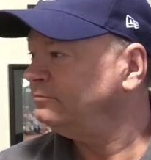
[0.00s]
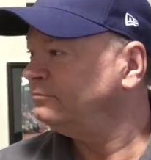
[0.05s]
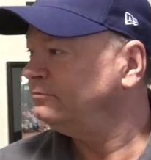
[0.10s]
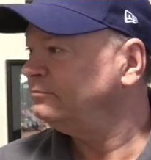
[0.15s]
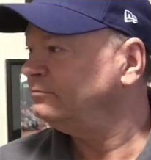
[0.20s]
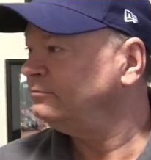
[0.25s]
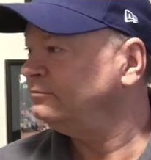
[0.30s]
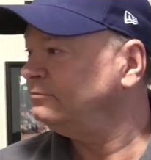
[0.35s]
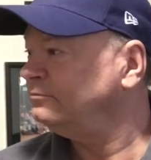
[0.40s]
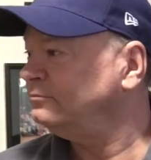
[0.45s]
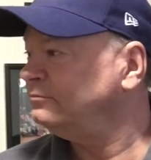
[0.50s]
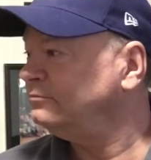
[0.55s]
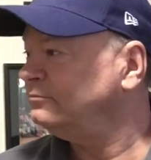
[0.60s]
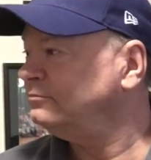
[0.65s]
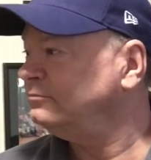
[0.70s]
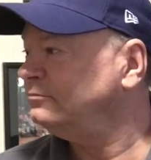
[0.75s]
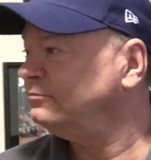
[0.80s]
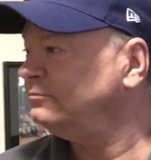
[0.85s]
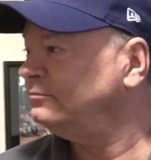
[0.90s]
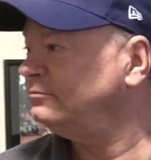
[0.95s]

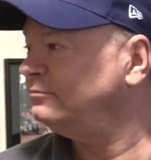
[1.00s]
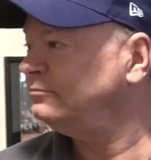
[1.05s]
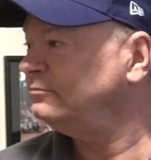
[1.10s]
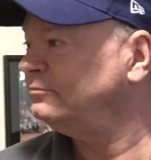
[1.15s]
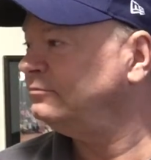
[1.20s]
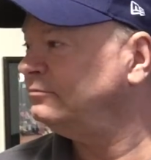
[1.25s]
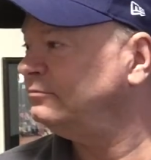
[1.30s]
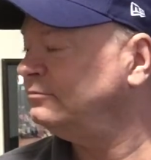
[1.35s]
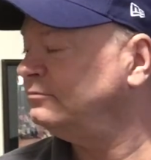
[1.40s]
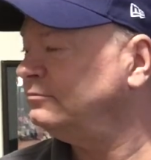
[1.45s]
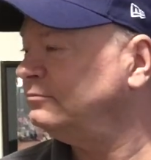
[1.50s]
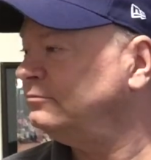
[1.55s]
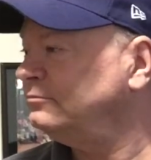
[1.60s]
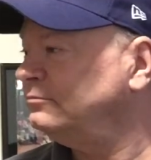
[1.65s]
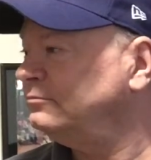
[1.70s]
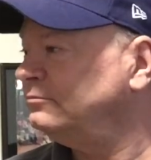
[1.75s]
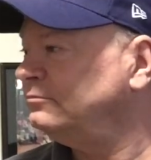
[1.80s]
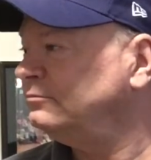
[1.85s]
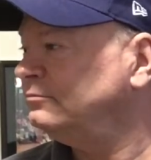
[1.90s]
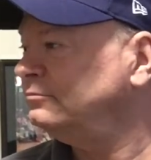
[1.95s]

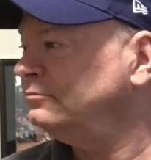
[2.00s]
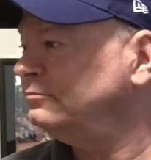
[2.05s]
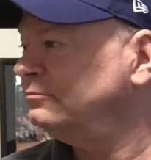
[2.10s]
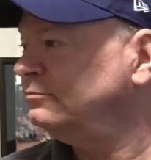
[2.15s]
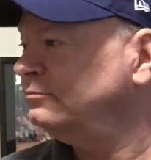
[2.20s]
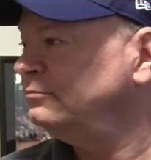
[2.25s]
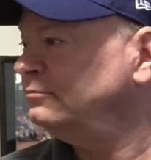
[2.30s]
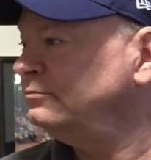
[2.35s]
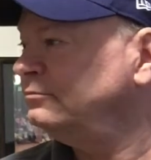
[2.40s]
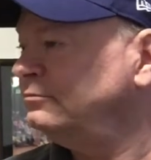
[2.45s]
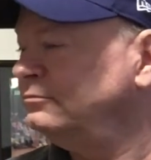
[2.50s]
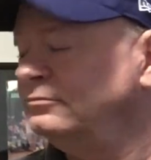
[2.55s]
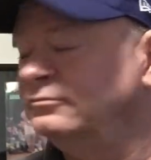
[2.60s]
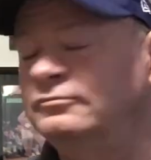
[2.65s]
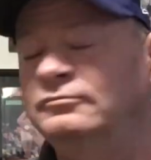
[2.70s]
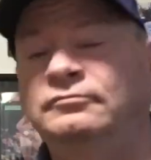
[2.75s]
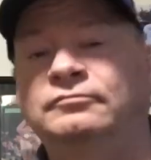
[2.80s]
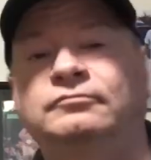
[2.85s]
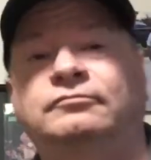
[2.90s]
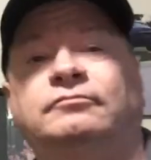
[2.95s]

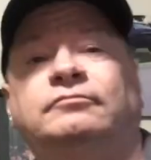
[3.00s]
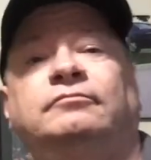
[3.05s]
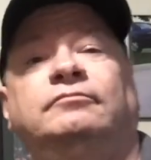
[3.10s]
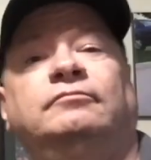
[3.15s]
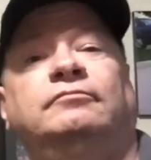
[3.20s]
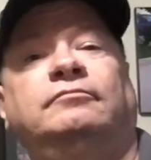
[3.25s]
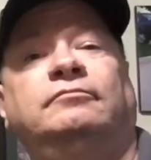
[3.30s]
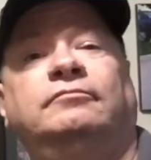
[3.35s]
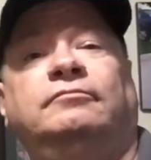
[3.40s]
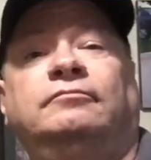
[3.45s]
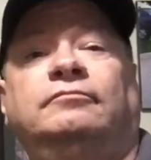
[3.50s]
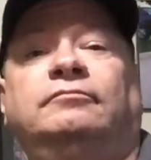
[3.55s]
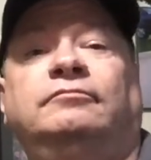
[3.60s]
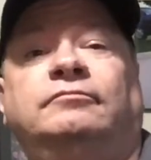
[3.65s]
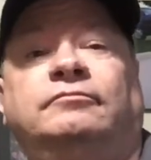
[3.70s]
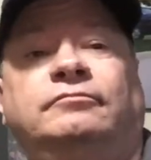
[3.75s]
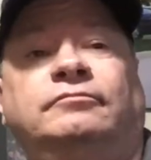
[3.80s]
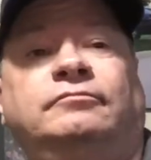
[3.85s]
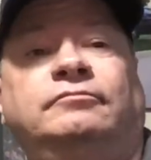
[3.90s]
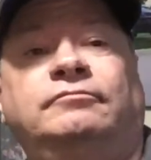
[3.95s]

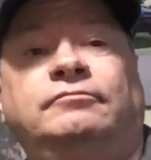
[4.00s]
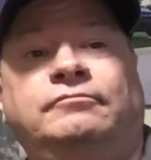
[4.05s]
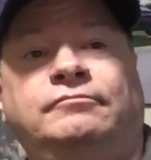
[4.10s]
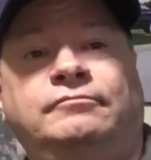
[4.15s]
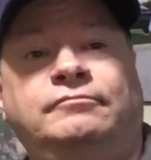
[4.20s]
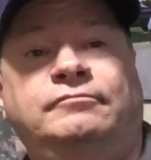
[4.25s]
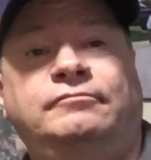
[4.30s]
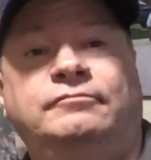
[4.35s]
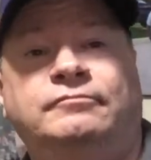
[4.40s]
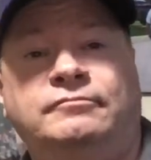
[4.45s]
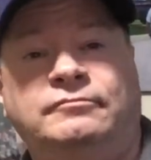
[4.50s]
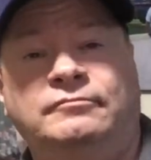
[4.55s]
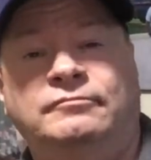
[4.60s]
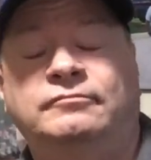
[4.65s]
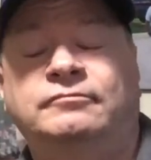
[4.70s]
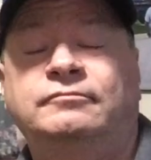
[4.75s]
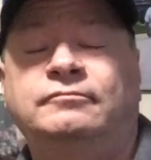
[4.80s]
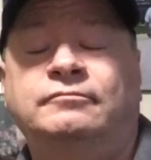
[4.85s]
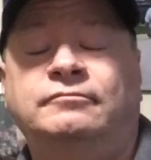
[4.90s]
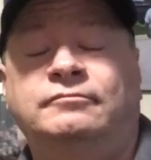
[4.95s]

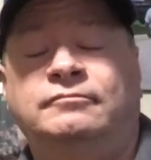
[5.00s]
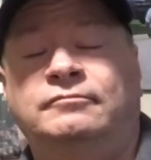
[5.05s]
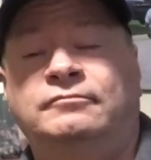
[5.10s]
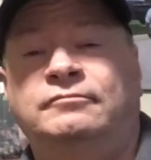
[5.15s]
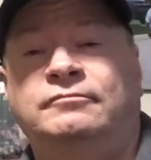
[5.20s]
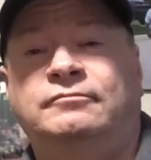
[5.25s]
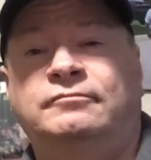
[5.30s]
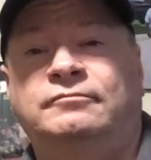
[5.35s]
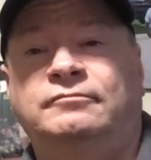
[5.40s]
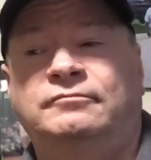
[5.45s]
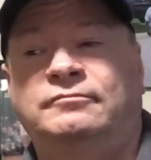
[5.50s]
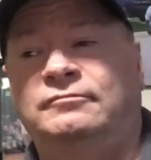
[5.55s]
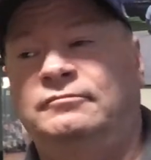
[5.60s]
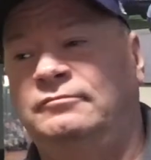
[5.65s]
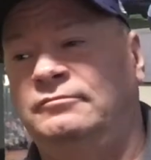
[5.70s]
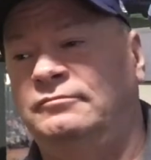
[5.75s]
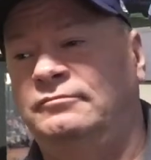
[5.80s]
The person shown says nothing.